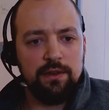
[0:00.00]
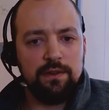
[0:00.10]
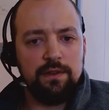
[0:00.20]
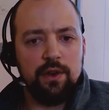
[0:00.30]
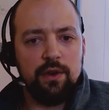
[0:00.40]

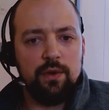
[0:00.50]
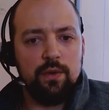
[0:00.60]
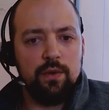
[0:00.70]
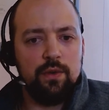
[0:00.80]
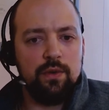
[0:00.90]

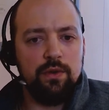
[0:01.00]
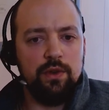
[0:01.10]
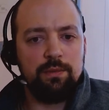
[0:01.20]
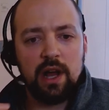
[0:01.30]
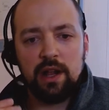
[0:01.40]
So
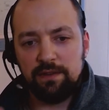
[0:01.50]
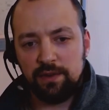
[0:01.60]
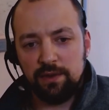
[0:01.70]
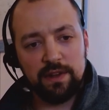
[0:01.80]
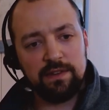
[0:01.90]
if
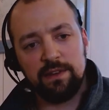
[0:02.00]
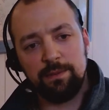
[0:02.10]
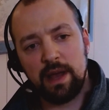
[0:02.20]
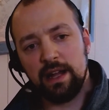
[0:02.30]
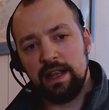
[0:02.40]
you've listened to
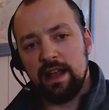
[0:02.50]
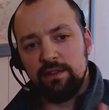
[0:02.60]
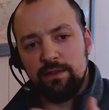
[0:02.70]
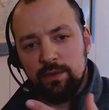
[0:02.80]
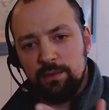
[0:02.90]

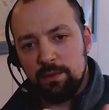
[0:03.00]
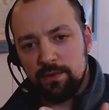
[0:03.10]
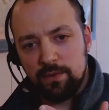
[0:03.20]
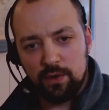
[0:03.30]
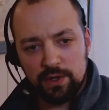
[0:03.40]
podcasts with me
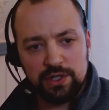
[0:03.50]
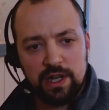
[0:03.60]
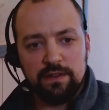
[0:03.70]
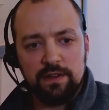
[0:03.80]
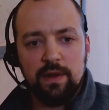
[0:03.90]
before, which
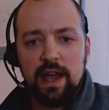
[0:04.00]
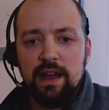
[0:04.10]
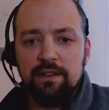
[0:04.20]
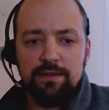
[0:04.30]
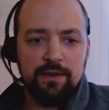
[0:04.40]
sounds like you
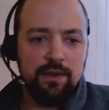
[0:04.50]
have,